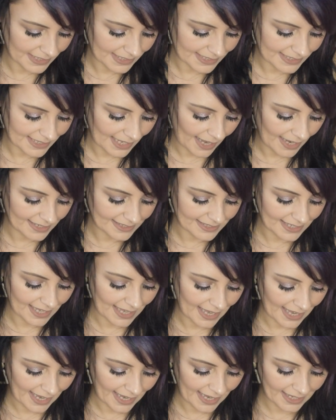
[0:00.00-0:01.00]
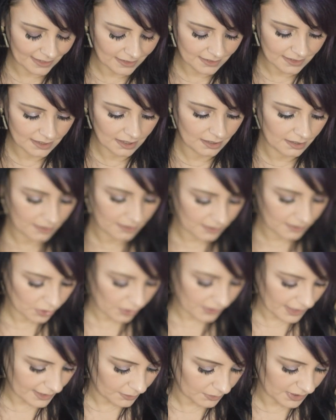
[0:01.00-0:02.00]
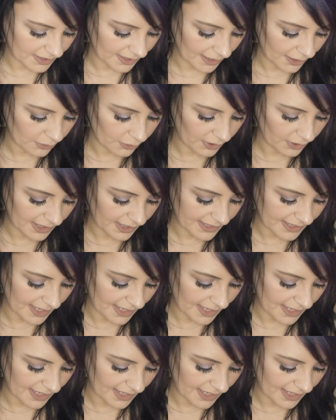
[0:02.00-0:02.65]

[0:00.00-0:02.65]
Size 8. It's got that little sticker on it.